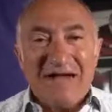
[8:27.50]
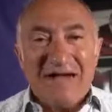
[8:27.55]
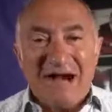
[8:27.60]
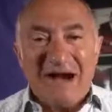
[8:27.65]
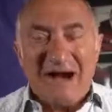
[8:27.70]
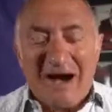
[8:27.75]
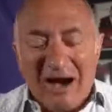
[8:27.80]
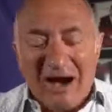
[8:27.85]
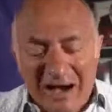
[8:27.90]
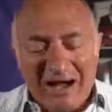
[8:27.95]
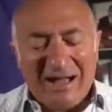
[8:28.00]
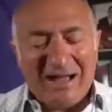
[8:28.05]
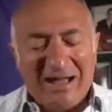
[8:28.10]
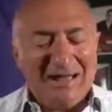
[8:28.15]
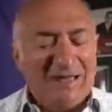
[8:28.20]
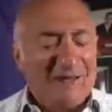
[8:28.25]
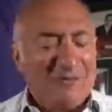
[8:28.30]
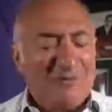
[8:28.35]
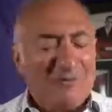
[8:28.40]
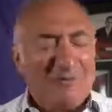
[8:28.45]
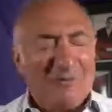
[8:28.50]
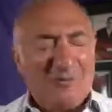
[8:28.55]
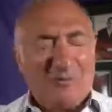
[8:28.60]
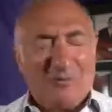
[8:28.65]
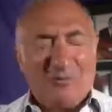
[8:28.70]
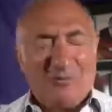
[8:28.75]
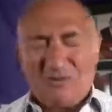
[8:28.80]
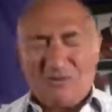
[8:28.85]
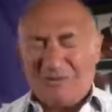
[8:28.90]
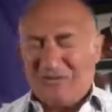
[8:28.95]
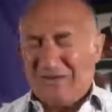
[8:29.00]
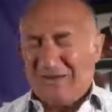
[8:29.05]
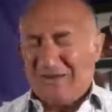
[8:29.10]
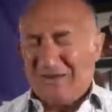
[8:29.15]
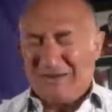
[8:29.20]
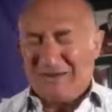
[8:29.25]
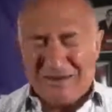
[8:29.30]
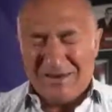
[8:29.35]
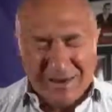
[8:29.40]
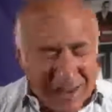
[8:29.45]
I was
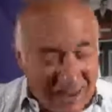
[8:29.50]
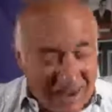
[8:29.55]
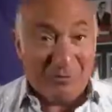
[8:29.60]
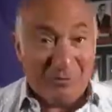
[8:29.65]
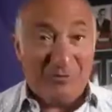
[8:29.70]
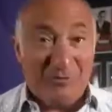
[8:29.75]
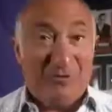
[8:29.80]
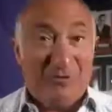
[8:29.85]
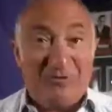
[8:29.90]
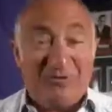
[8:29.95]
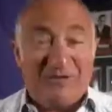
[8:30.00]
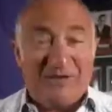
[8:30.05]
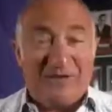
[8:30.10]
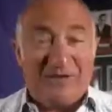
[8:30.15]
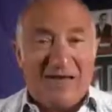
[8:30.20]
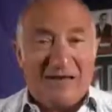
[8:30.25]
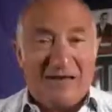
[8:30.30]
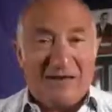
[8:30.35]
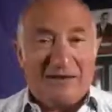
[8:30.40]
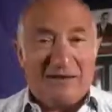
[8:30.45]
in no mood for that.